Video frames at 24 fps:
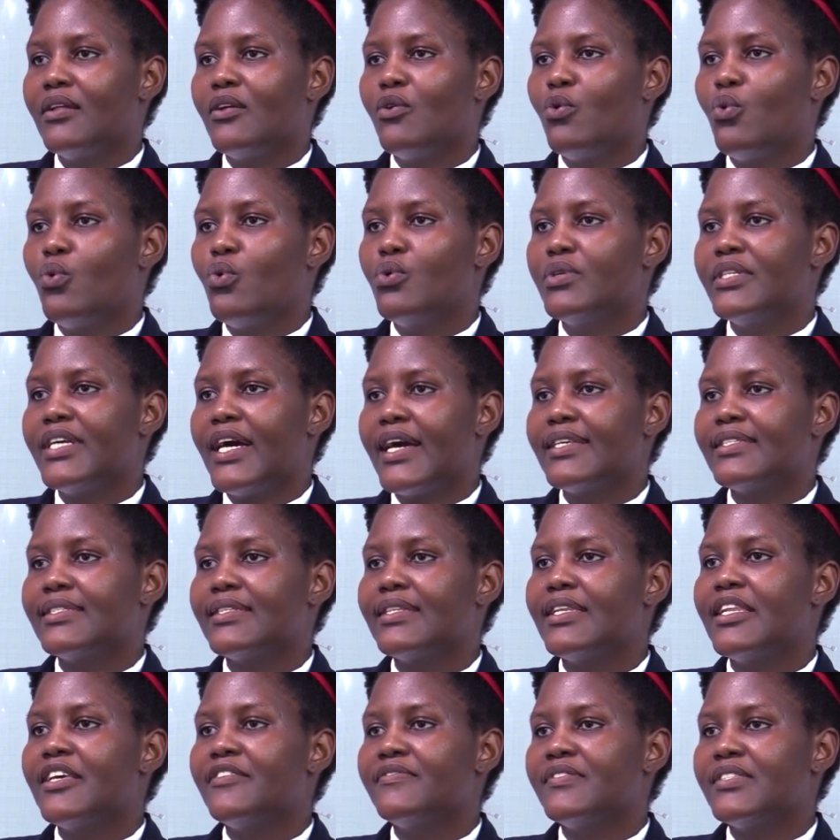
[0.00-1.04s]
who
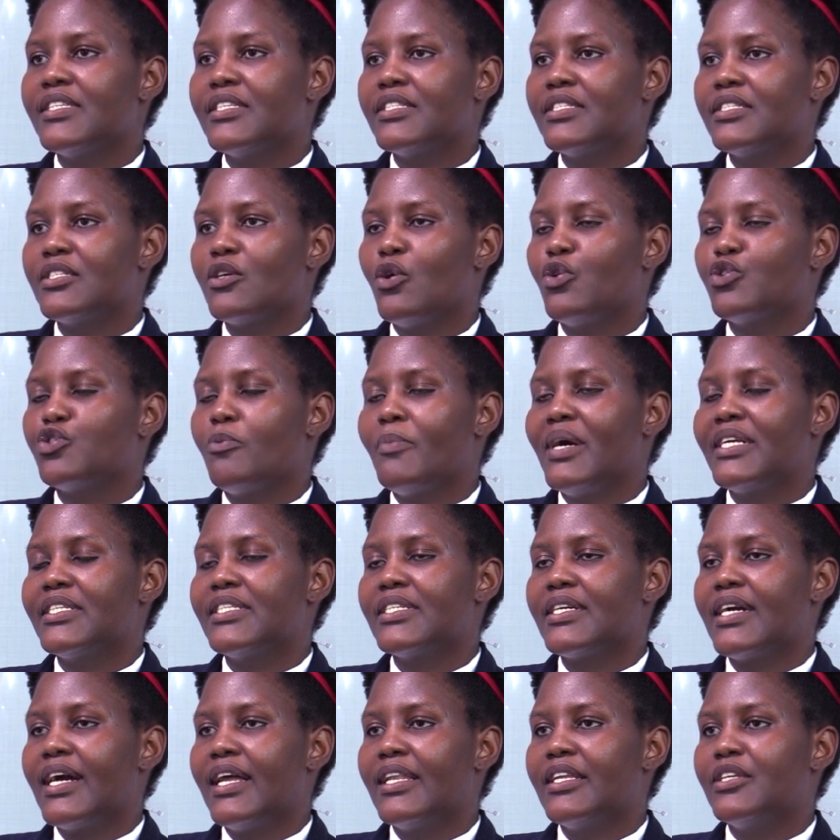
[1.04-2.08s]
dies leaves it
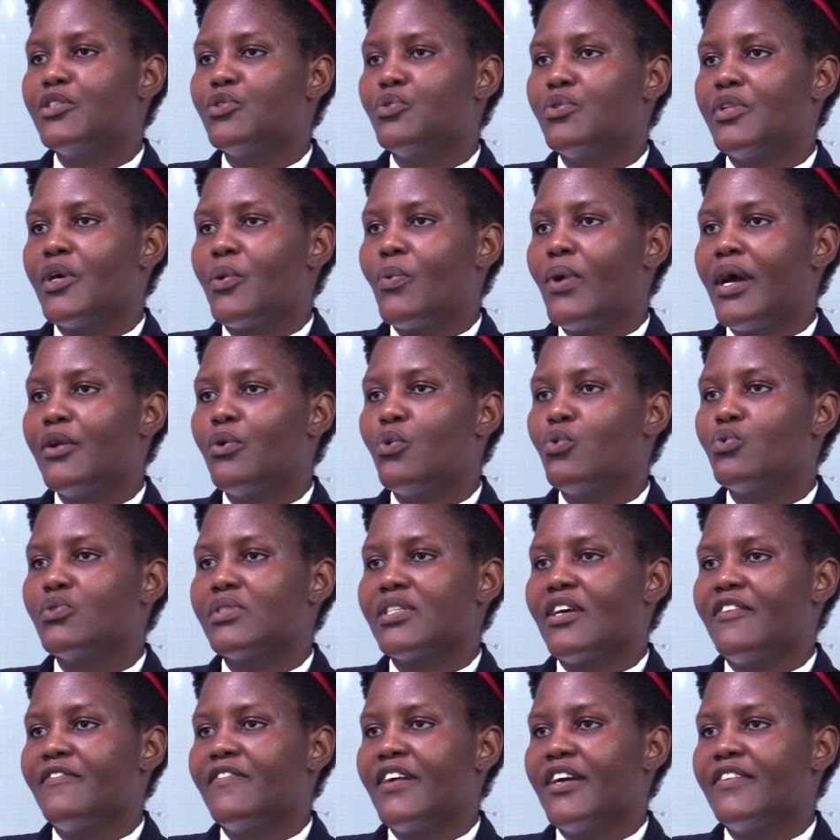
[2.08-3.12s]
automatically to the one who
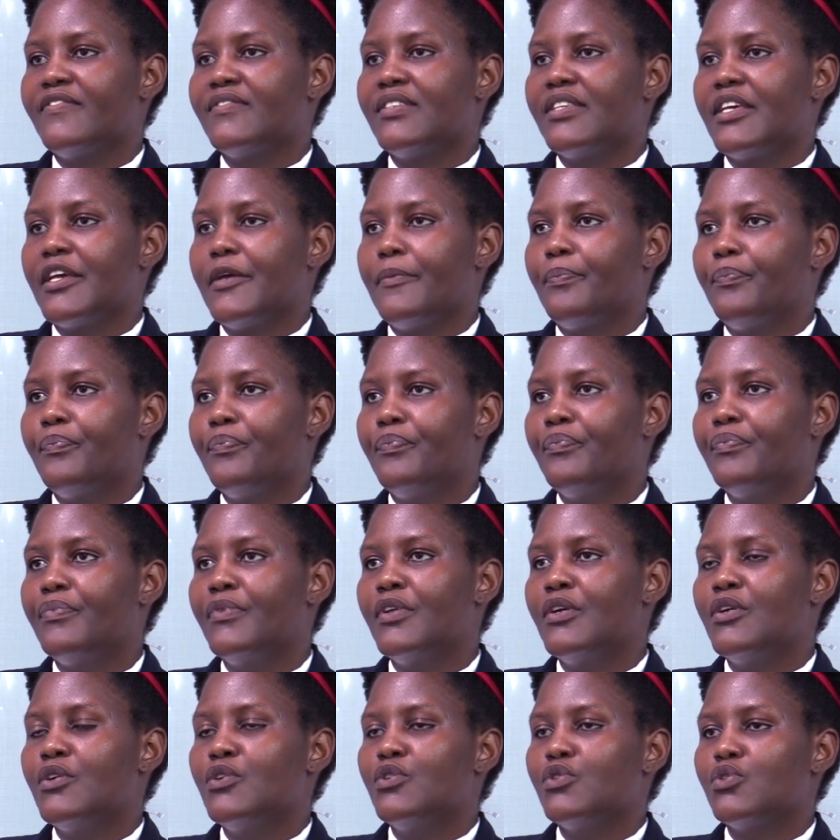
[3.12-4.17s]
survives him.
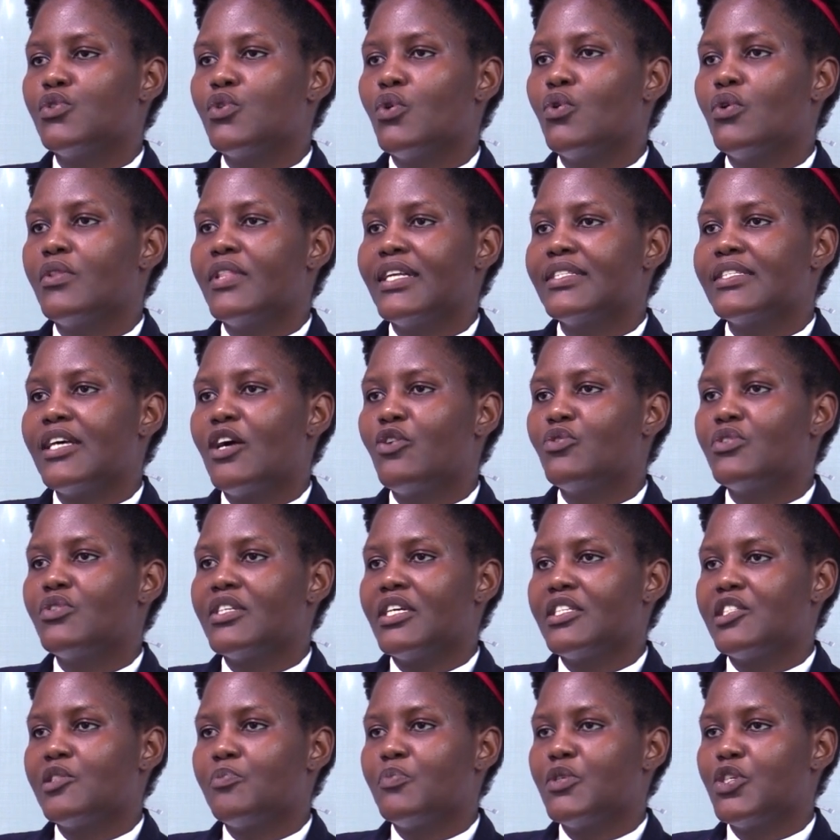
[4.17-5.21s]
So that's how
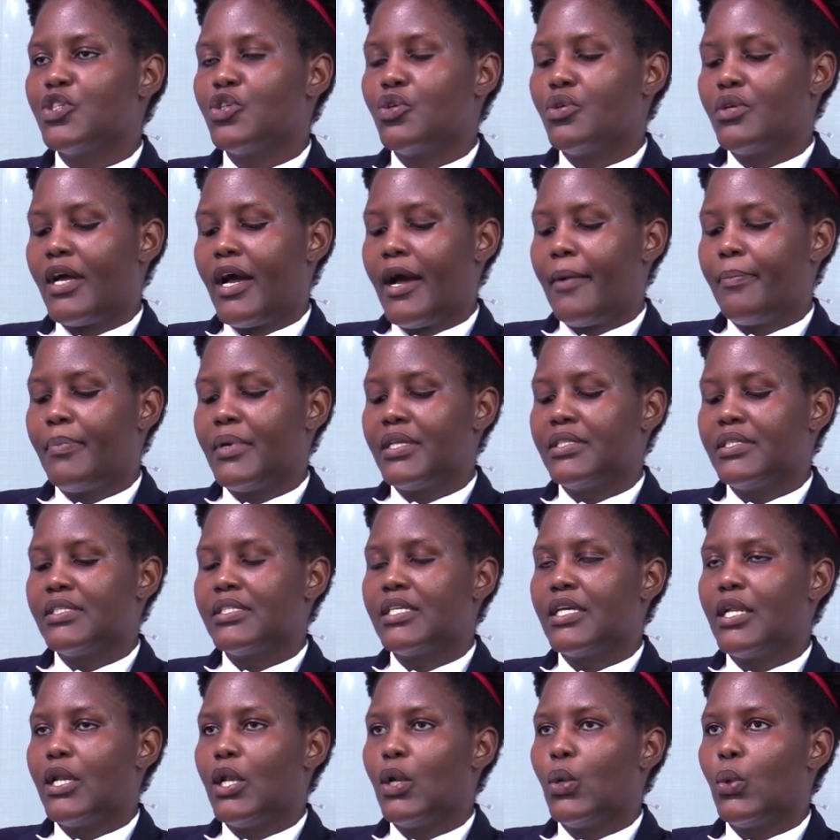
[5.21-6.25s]
transmission happens
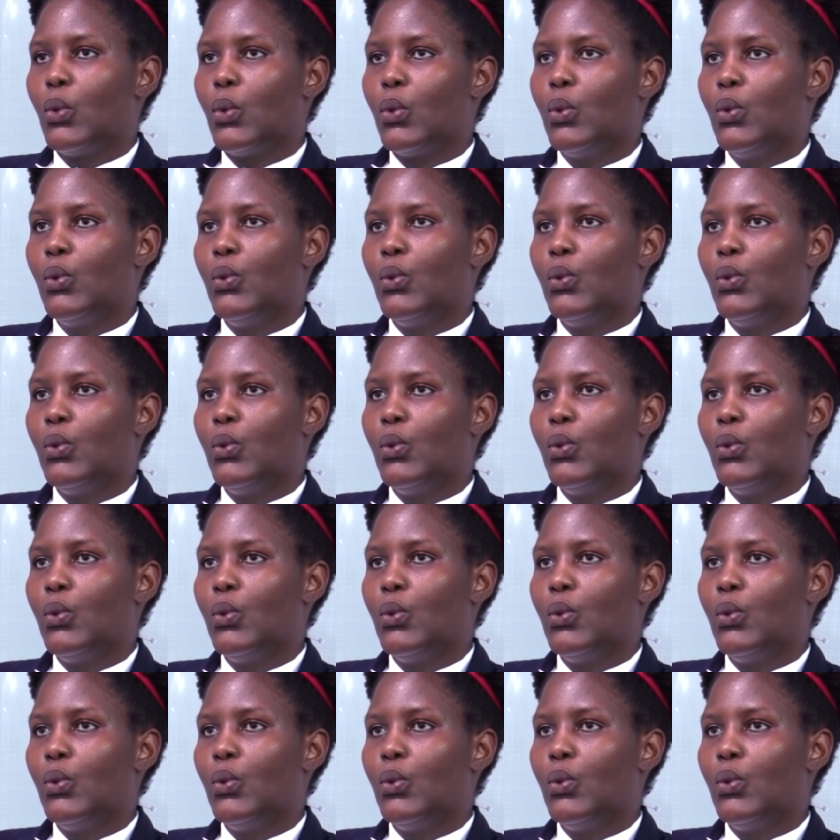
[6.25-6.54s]
in law.